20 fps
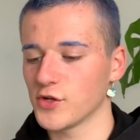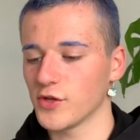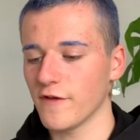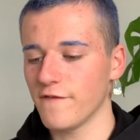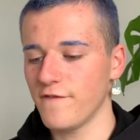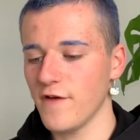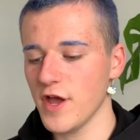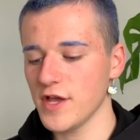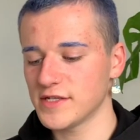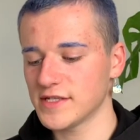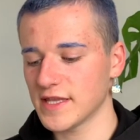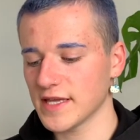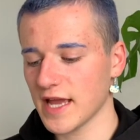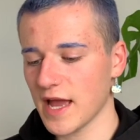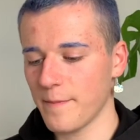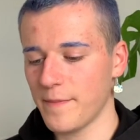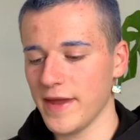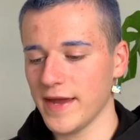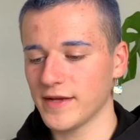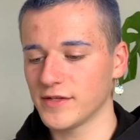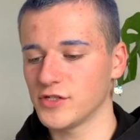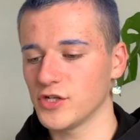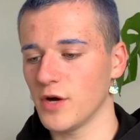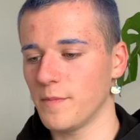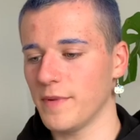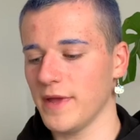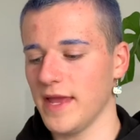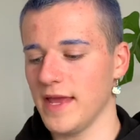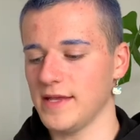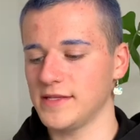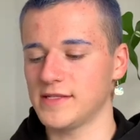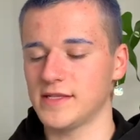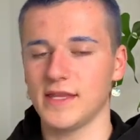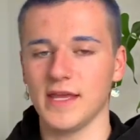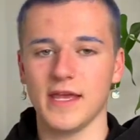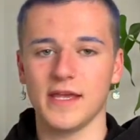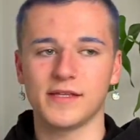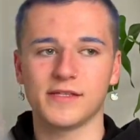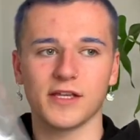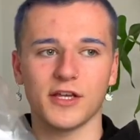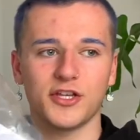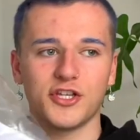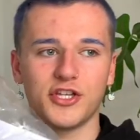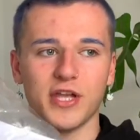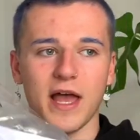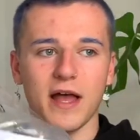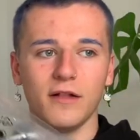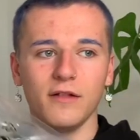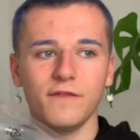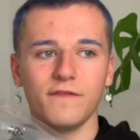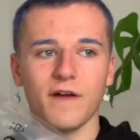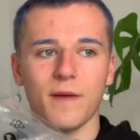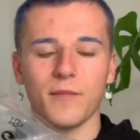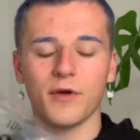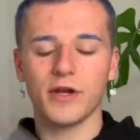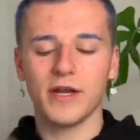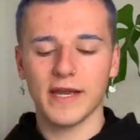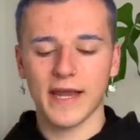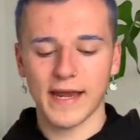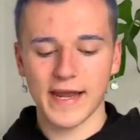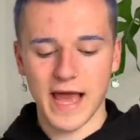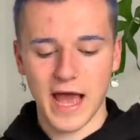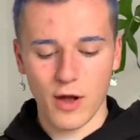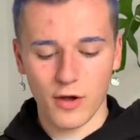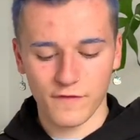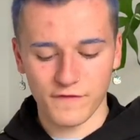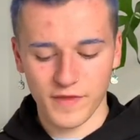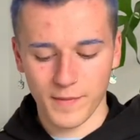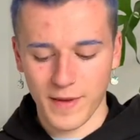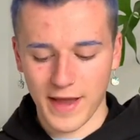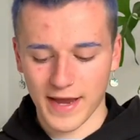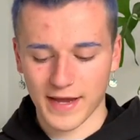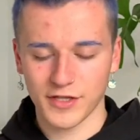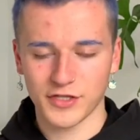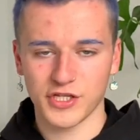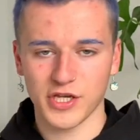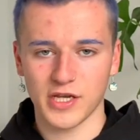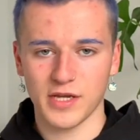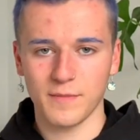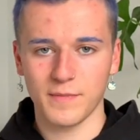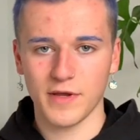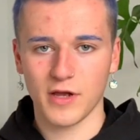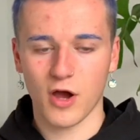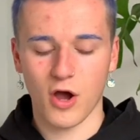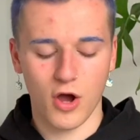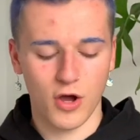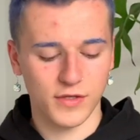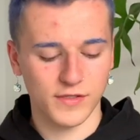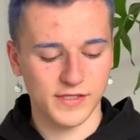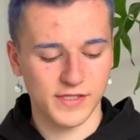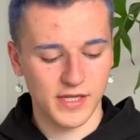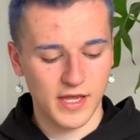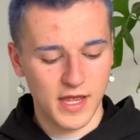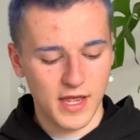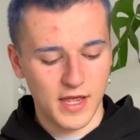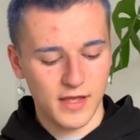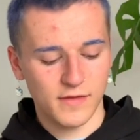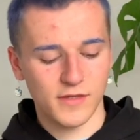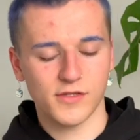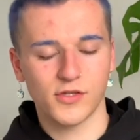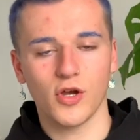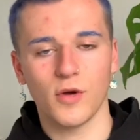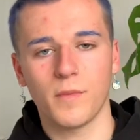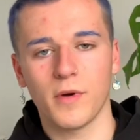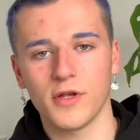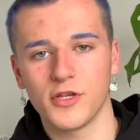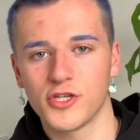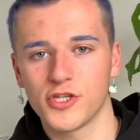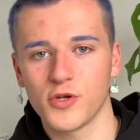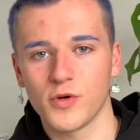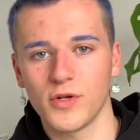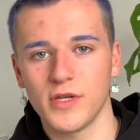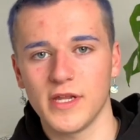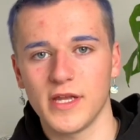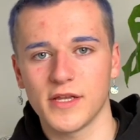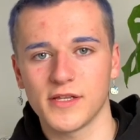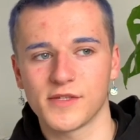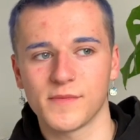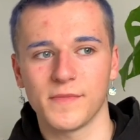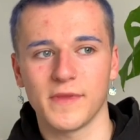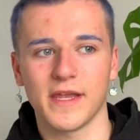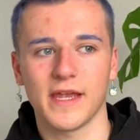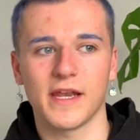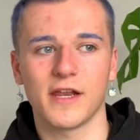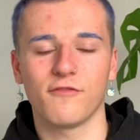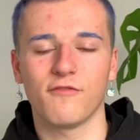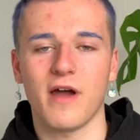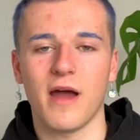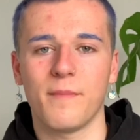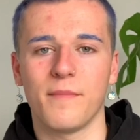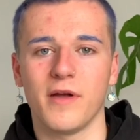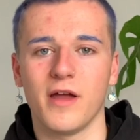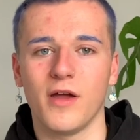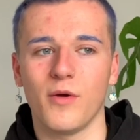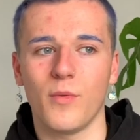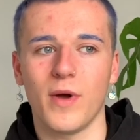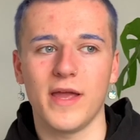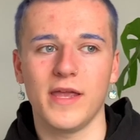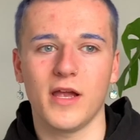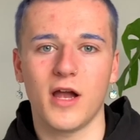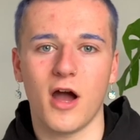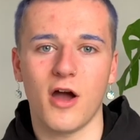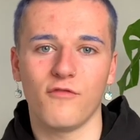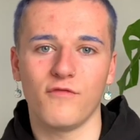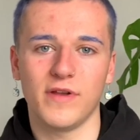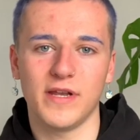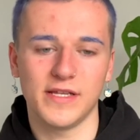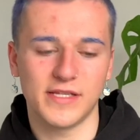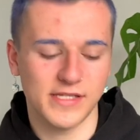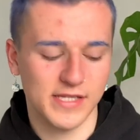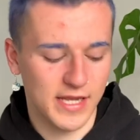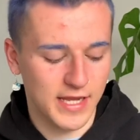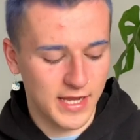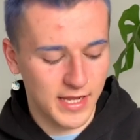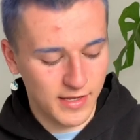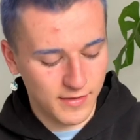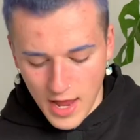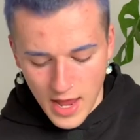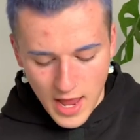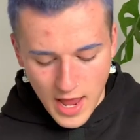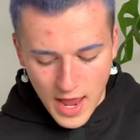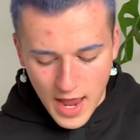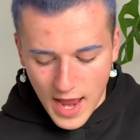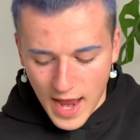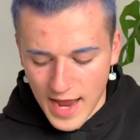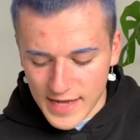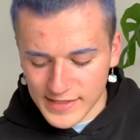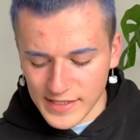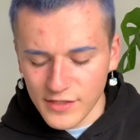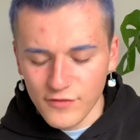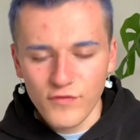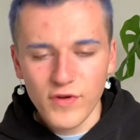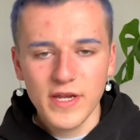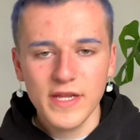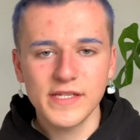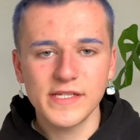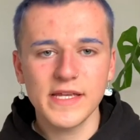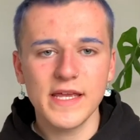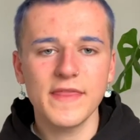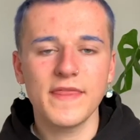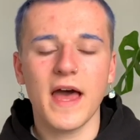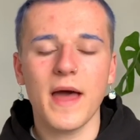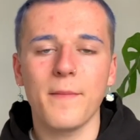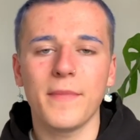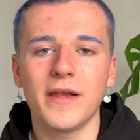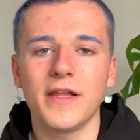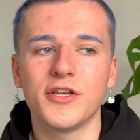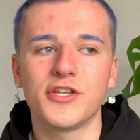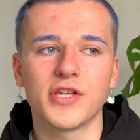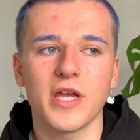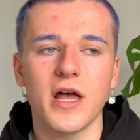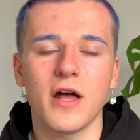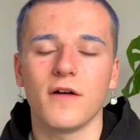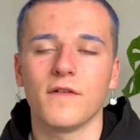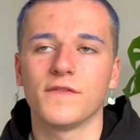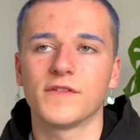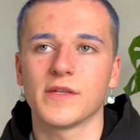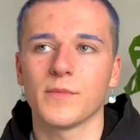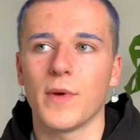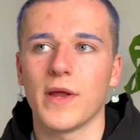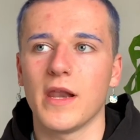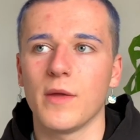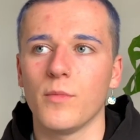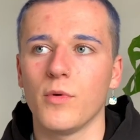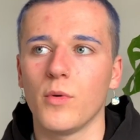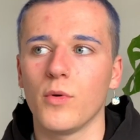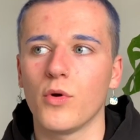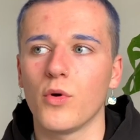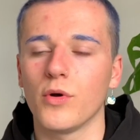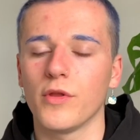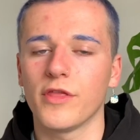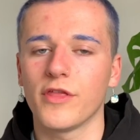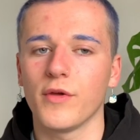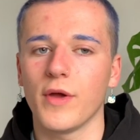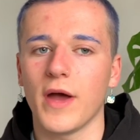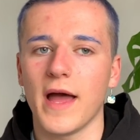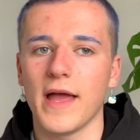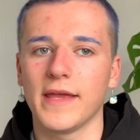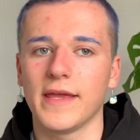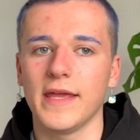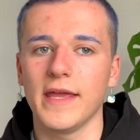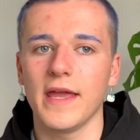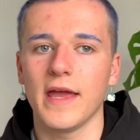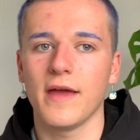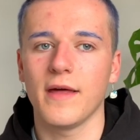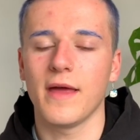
the first thing I picked up is this shelf. I'm going to get it out of the packaging because there's no point showing you something in a wrapper where you can't really see it. I didn't really see that many shelves when we were going through IKEA,